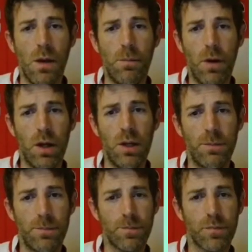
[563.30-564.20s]
Marlon,
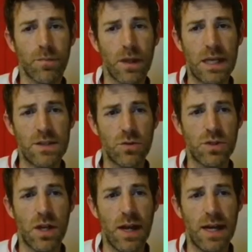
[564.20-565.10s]
he's
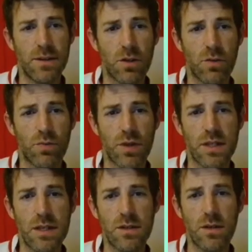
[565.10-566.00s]
also had a good
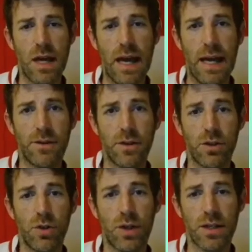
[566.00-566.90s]
pre-season, and
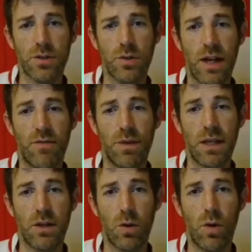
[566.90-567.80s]
Newcastle have
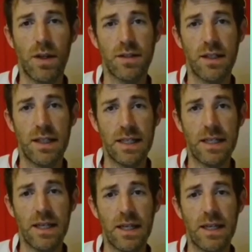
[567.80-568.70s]
been quite
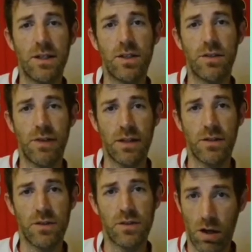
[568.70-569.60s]
leaky in defence.
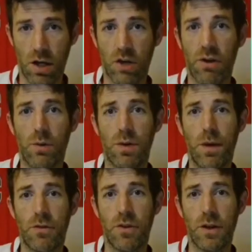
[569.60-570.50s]
I'll agree with
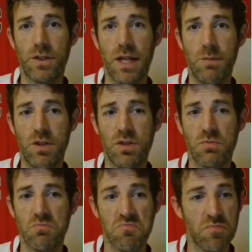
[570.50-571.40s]
both of those statements.
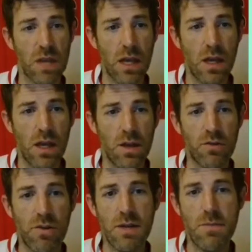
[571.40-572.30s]

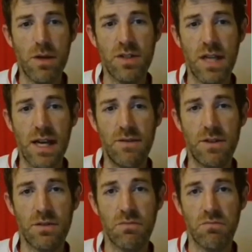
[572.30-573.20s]
3, most
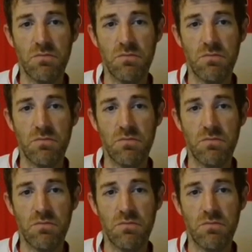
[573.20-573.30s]
saves,